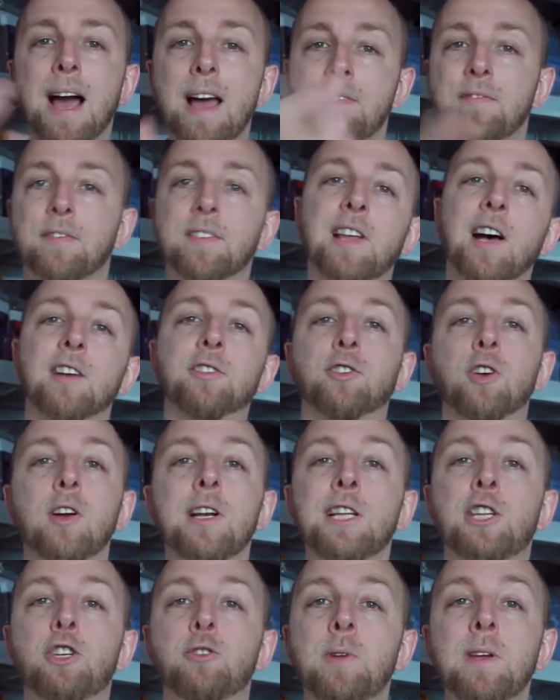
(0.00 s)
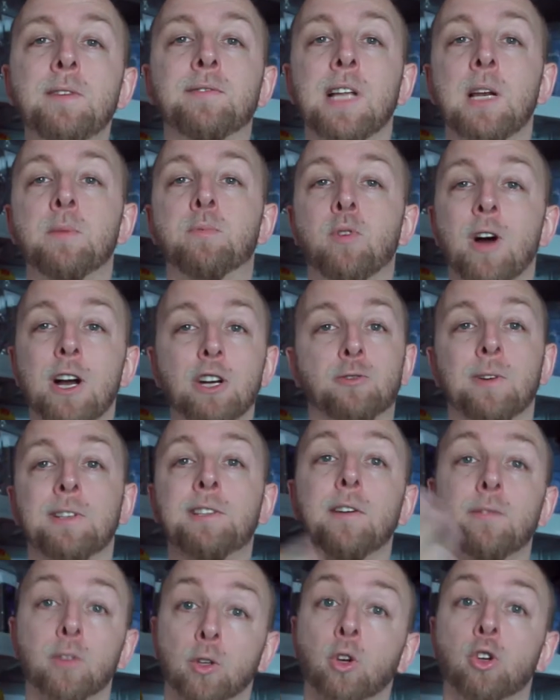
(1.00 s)
So, with one
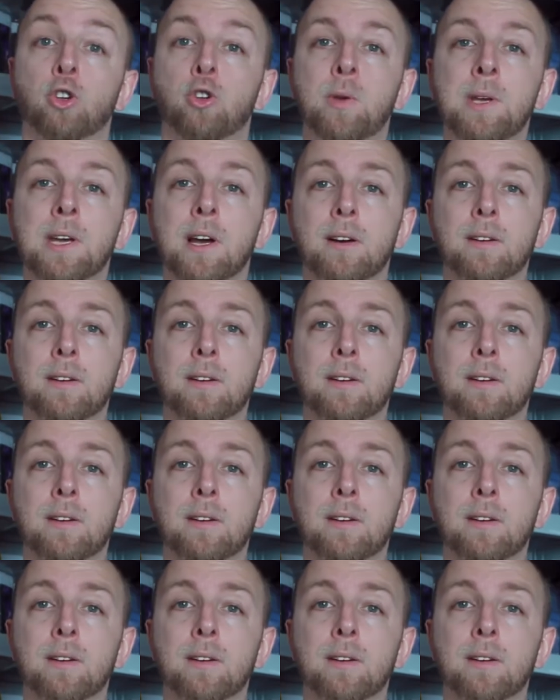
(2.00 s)
lever you can